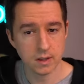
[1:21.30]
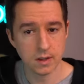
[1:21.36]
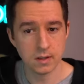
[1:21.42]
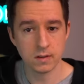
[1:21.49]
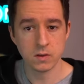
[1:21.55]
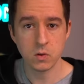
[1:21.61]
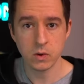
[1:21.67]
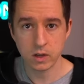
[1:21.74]

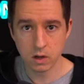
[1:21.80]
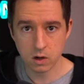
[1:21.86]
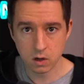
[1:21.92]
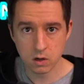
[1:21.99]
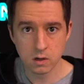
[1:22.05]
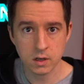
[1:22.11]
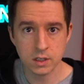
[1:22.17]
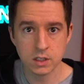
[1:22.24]
is to
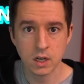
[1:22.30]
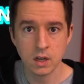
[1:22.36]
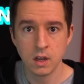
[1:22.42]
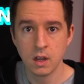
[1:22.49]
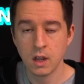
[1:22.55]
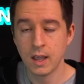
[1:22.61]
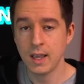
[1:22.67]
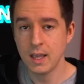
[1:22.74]
encourage
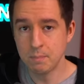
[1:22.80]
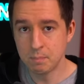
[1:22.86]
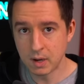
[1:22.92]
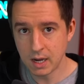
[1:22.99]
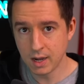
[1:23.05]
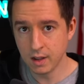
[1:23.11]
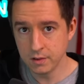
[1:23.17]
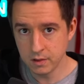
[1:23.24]
a
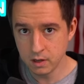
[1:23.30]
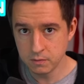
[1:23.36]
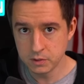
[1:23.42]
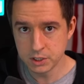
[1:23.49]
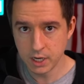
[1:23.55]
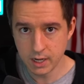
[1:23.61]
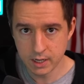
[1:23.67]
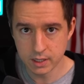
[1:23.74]
positive
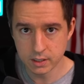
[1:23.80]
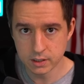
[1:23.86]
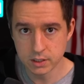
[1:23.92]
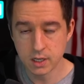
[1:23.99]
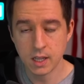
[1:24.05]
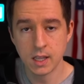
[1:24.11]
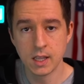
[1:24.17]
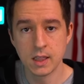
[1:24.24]

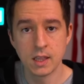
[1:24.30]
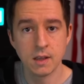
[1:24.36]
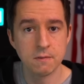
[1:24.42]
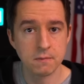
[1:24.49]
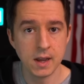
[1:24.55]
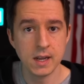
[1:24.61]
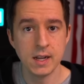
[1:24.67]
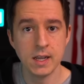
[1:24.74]
change in the
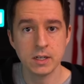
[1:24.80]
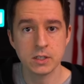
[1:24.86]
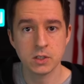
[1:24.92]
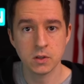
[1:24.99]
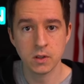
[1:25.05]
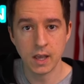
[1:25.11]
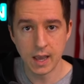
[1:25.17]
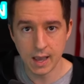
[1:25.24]

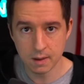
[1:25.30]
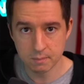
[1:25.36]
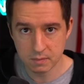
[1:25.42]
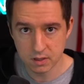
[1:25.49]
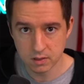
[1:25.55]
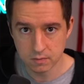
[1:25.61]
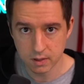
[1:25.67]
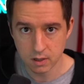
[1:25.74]
financial
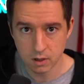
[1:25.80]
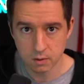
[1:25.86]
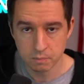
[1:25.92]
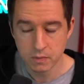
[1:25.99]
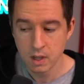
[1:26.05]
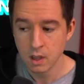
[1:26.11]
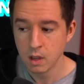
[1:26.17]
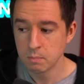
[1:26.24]
atmosphere.
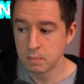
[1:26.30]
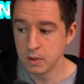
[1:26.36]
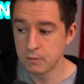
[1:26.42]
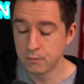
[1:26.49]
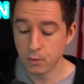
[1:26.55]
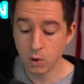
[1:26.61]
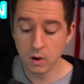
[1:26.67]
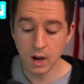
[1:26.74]

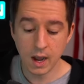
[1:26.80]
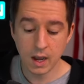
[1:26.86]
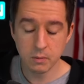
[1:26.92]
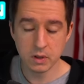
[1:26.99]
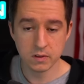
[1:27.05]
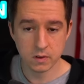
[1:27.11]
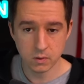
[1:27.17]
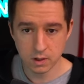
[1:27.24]
Before I
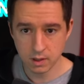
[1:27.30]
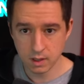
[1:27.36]
was doing